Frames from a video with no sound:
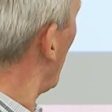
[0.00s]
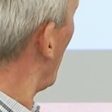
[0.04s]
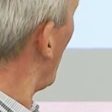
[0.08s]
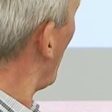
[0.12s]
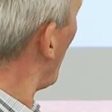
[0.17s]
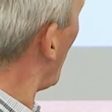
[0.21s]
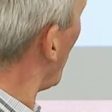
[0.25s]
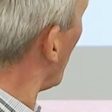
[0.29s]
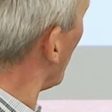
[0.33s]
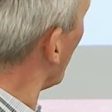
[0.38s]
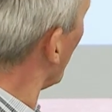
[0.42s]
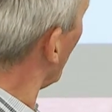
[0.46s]

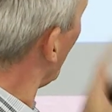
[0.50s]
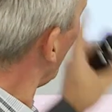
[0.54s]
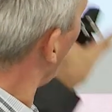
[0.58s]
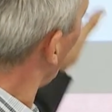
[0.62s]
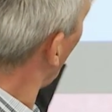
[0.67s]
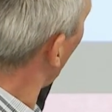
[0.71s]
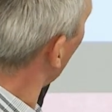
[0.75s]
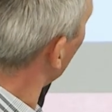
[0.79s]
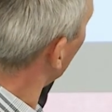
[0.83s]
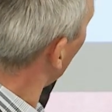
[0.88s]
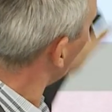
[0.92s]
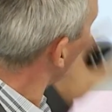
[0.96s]
Well,
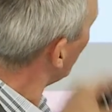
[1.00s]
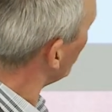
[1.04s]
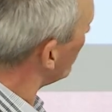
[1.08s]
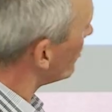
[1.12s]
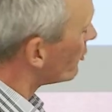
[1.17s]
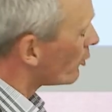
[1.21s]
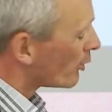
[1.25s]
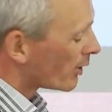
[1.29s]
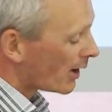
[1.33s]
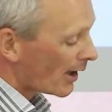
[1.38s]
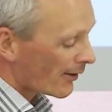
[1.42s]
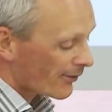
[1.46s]
to bring this
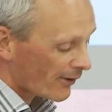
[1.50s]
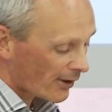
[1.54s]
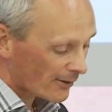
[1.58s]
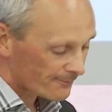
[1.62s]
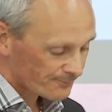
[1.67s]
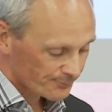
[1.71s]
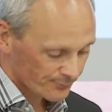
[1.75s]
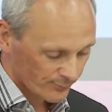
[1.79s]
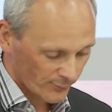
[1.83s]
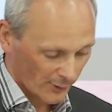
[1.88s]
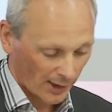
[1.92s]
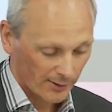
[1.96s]

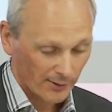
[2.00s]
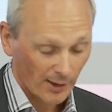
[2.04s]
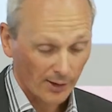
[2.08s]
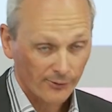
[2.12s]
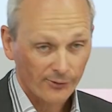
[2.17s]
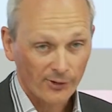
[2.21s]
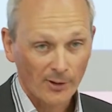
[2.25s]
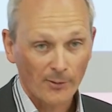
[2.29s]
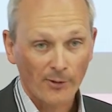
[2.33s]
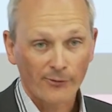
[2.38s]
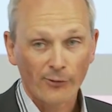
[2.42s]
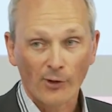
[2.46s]
together, and, and
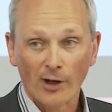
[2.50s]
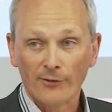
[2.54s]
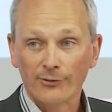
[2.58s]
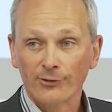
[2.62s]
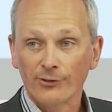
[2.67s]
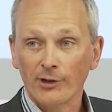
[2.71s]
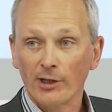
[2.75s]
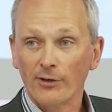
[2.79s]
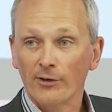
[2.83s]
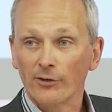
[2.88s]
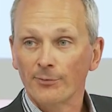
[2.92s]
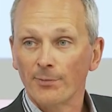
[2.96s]
some of you have
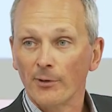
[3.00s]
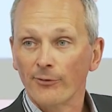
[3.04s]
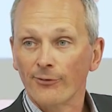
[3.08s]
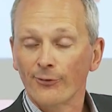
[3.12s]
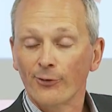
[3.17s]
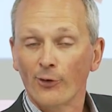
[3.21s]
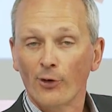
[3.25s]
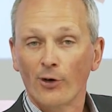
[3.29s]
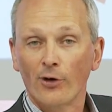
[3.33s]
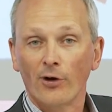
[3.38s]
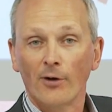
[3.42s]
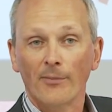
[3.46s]
seen this
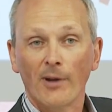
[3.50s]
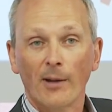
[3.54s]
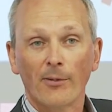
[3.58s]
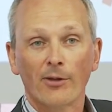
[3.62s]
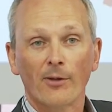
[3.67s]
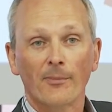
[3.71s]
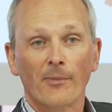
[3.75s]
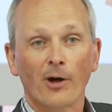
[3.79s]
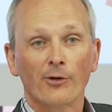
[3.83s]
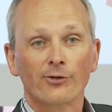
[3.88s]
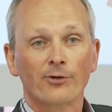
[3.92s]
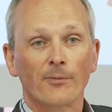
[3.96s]
before, maybe the
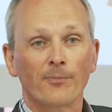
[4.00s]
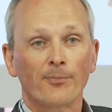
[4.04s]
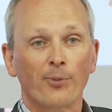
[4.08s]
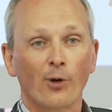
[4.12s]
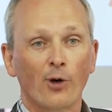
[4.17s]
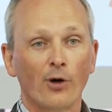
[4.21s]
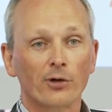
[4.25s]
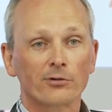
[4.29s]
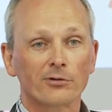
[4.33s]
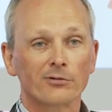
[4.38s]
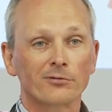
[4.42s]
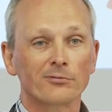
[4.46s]
most
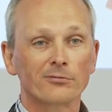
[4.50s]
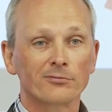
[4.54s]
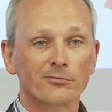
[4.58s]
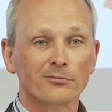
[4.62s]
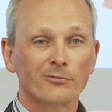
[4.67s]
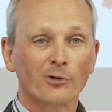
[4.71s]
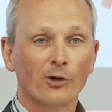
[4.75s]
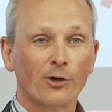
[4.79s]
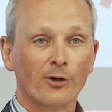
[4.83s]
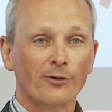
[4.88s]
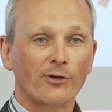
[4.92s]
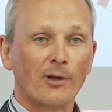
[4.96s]
important
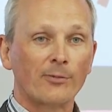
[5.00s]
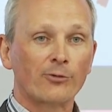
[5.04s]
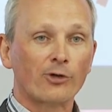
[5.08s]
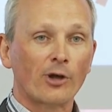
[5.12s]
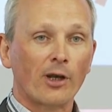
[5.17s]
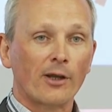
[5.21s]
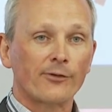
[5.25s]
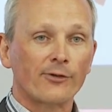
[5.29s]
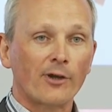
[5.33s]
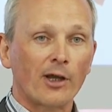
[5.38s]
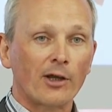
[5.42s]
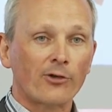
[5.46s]

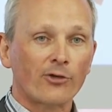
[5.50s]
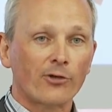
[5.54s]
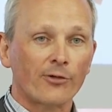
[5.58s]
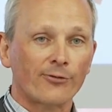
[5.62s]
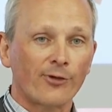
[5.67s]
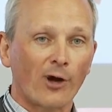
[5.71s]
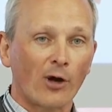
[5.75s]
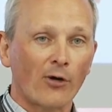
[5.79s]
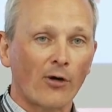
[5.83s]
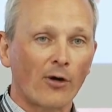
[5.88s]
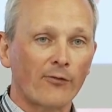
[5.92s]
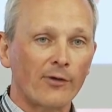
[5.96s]
conceptualization
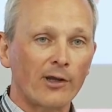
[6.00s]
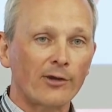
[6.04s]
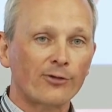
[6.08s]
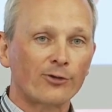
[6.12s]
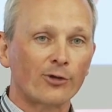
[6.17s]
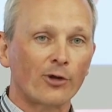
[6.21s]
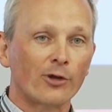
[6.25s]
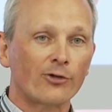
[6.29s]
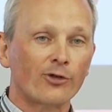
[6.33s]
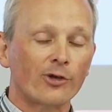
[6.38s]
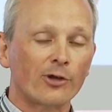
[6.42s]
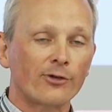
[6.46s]
for our
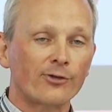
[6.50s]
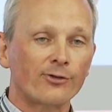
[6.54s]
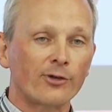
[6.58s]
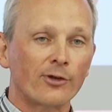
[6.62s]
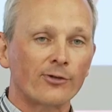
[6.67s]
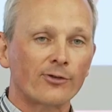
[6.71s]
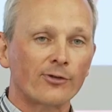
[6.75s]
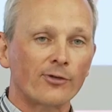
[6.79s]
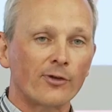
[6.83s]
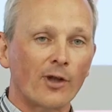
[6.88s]
research is this